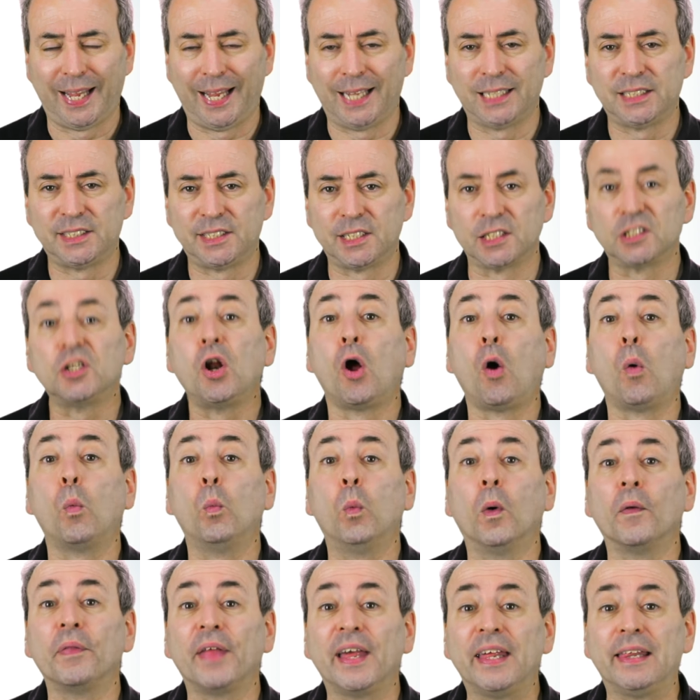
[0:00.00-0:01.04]
It's just
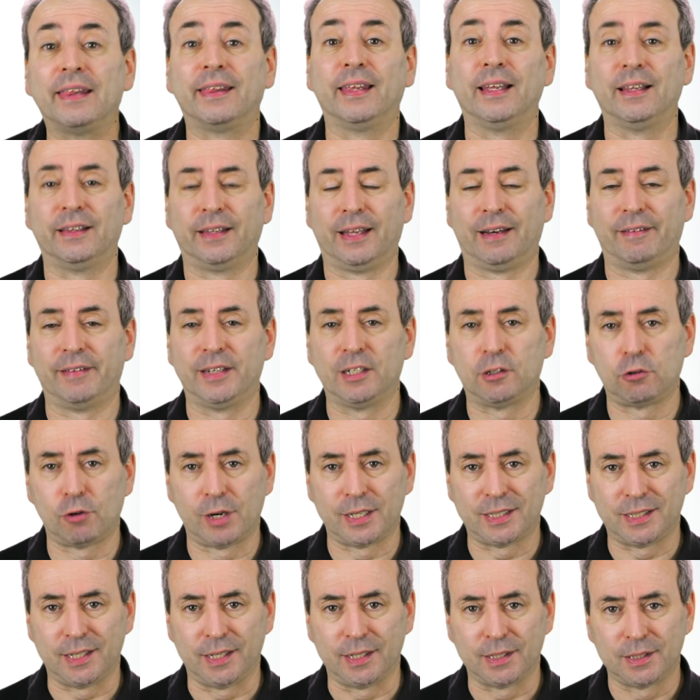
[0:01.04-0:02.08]
what they think their
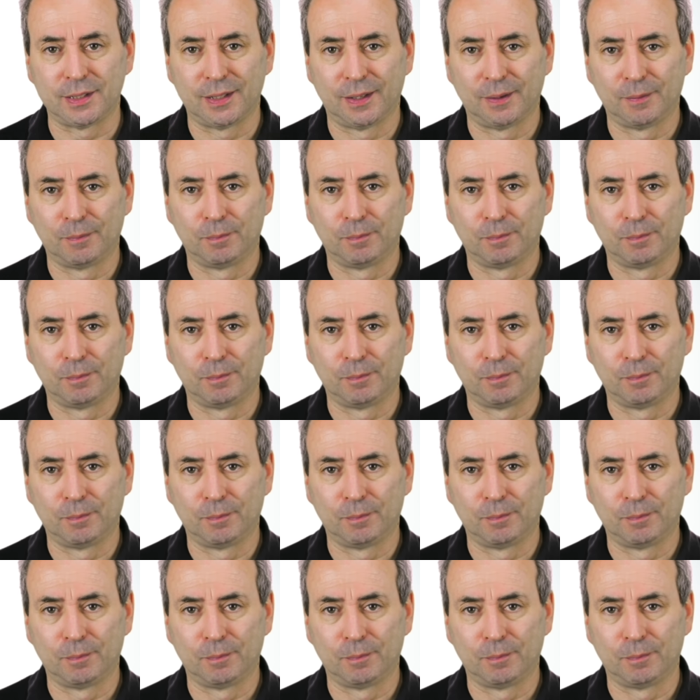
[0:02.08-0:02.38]
interest is.